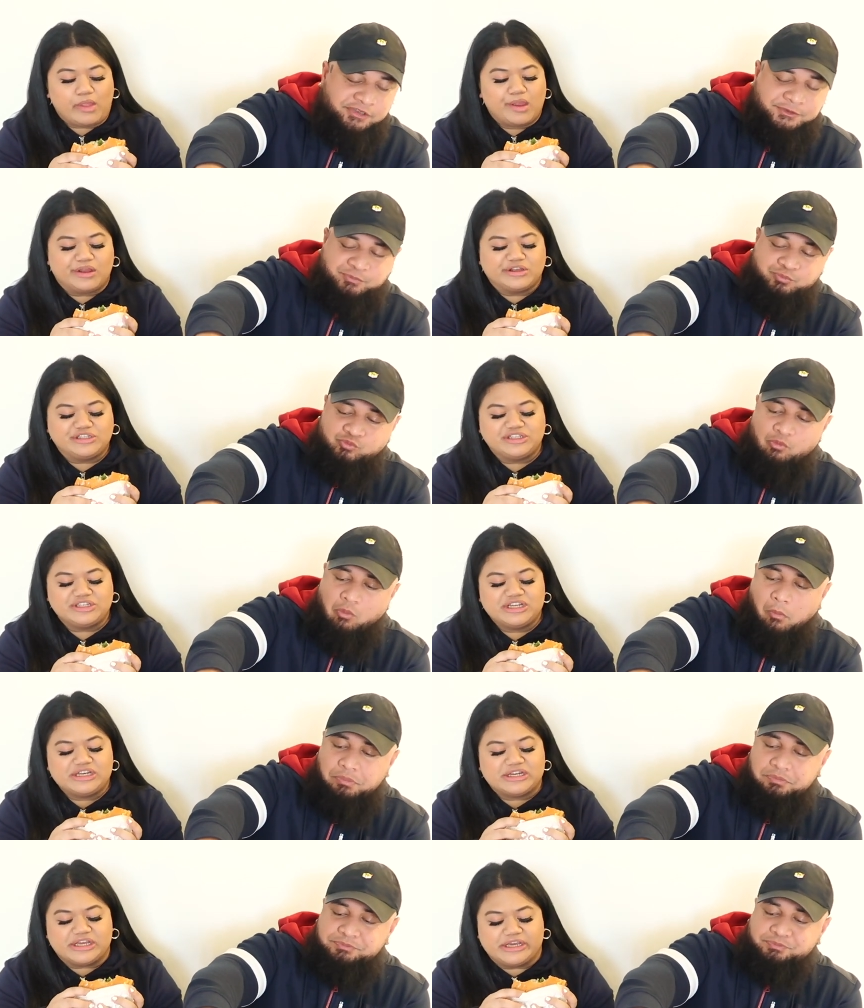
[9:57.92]
Speaker 1: because you need
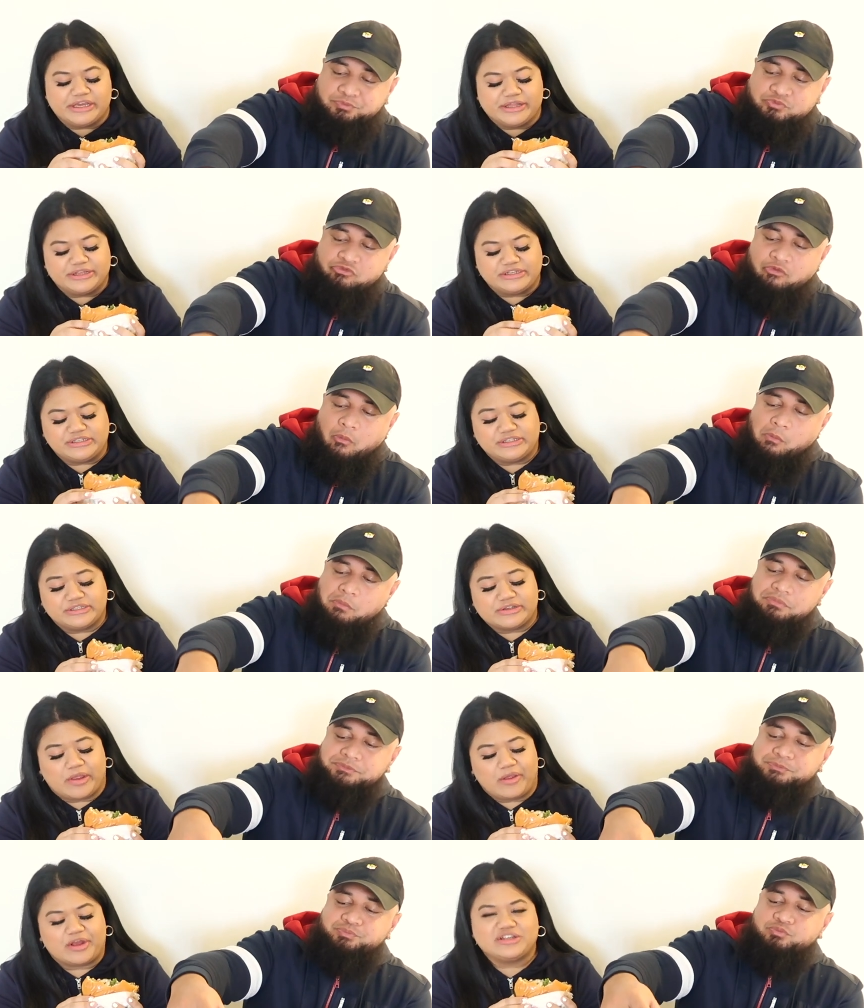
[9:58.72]
to hear these
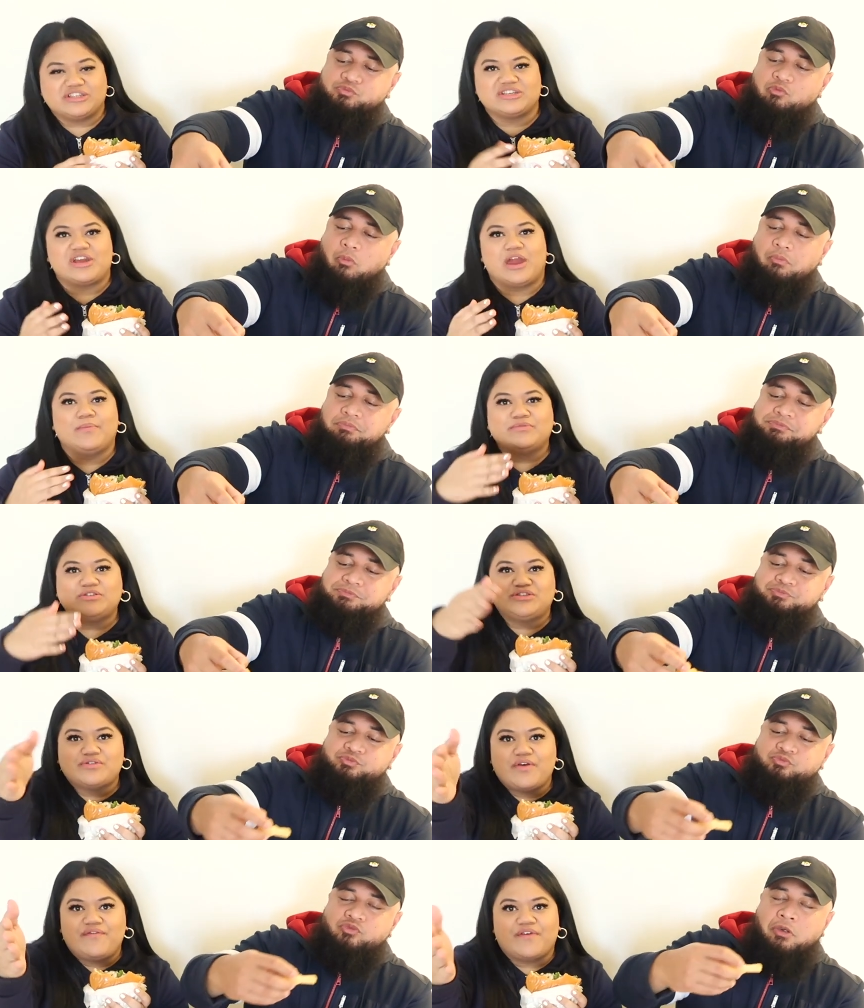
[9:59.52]
because the camera's
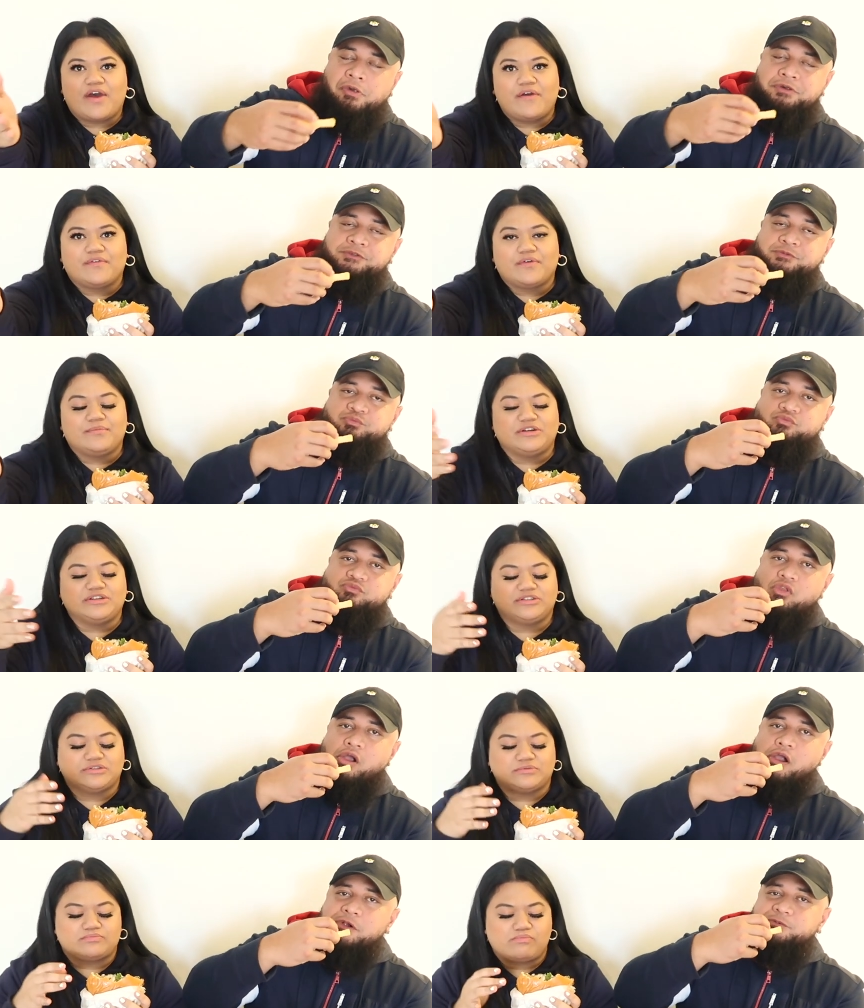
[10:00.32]
so far from us.
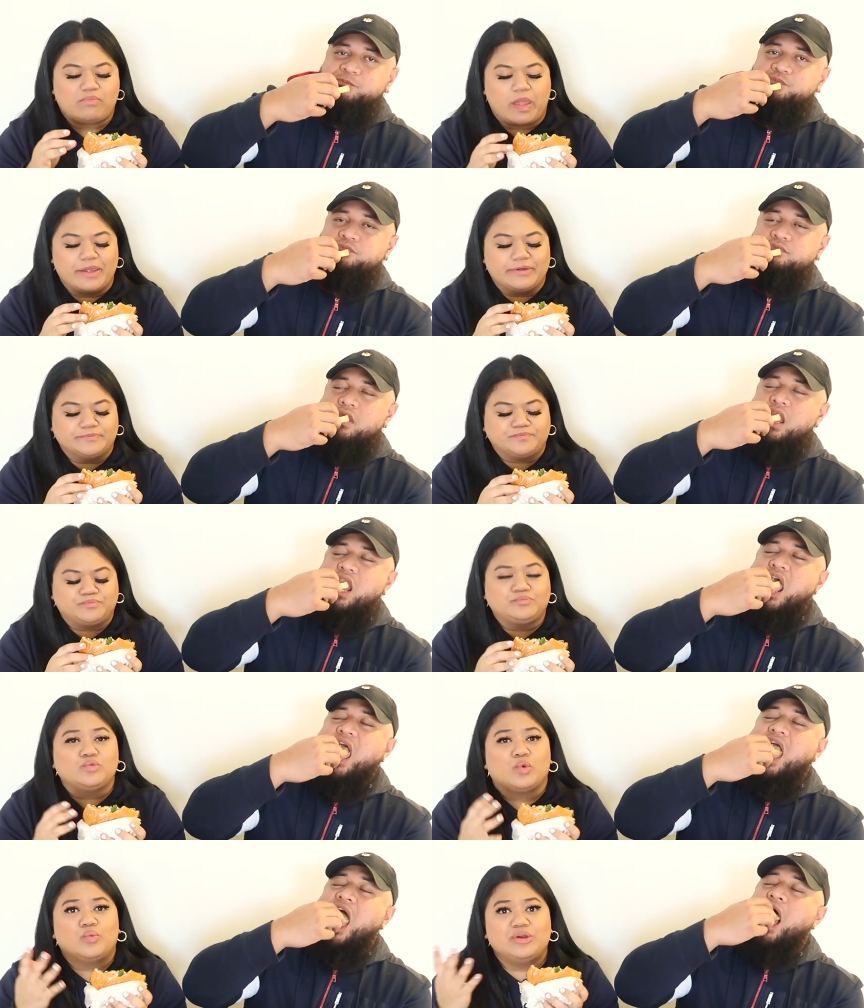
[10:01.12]

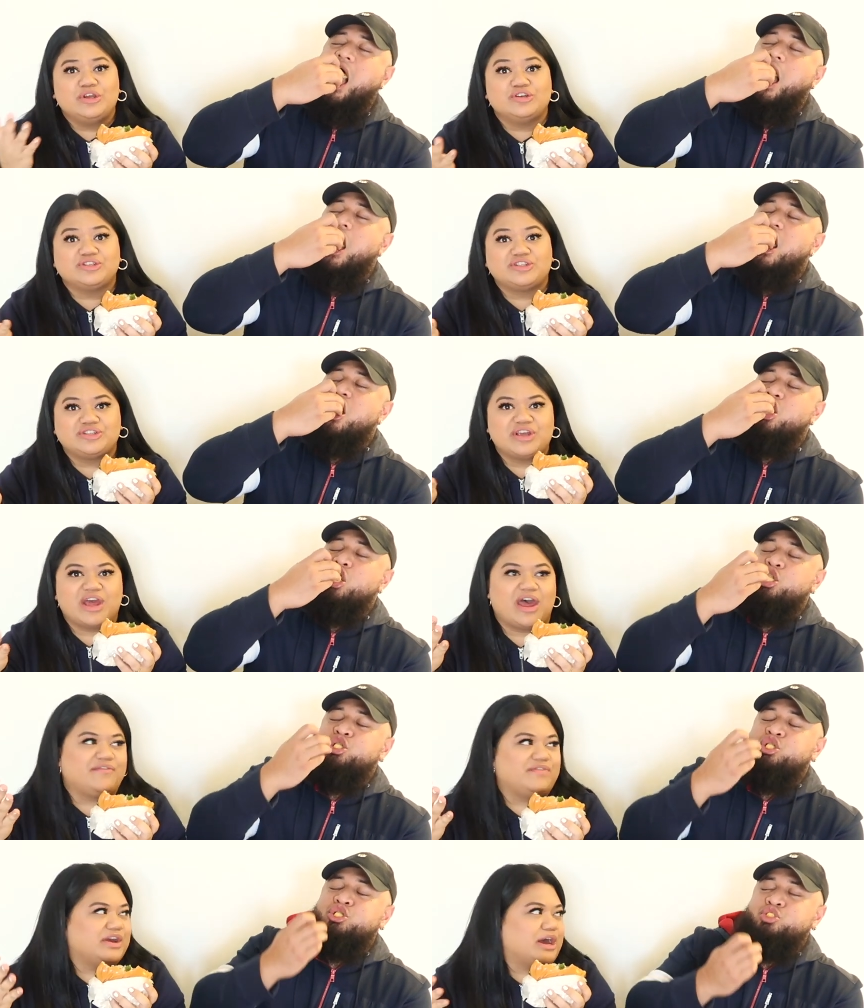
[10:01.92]
We used to
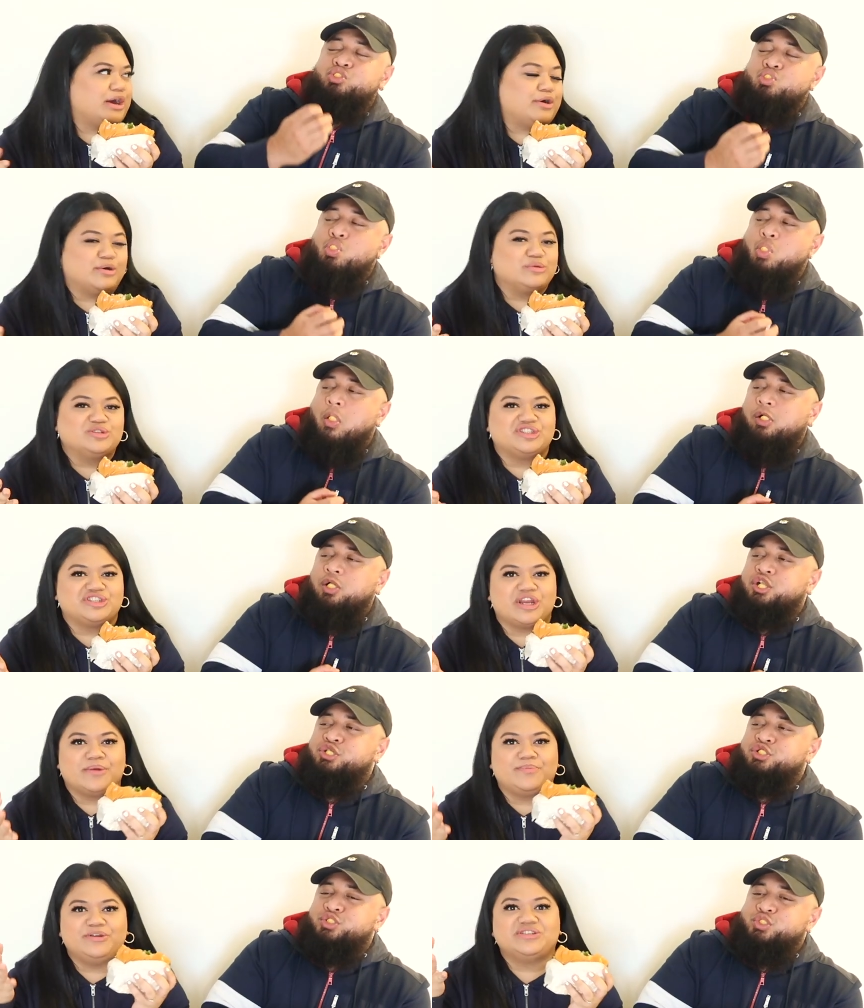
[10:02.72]
have it, our old
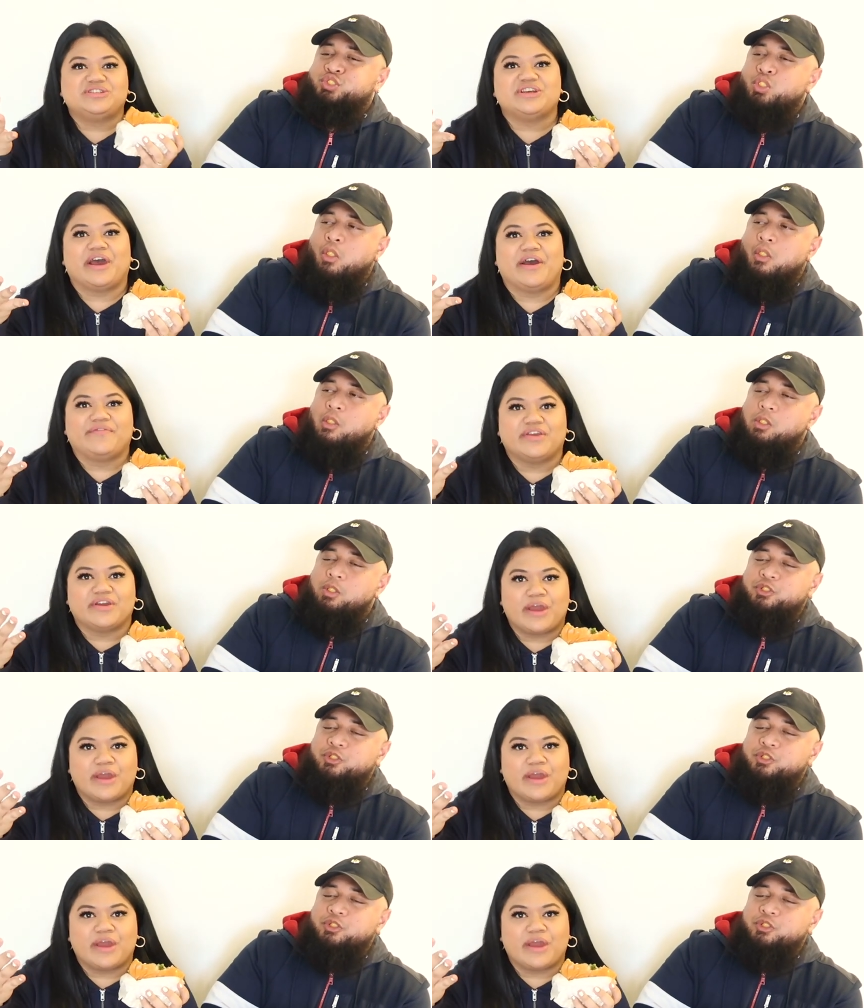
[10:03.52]
setup used to have the